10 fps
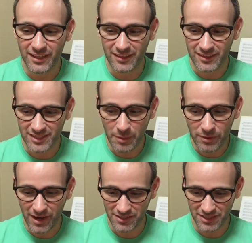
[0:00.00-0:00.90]
the
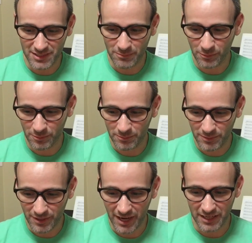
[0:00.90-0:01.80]
subconscious will
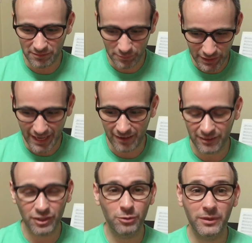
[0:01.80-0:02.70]
kind of freak out a
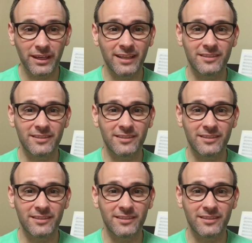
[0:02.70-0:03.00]
little bit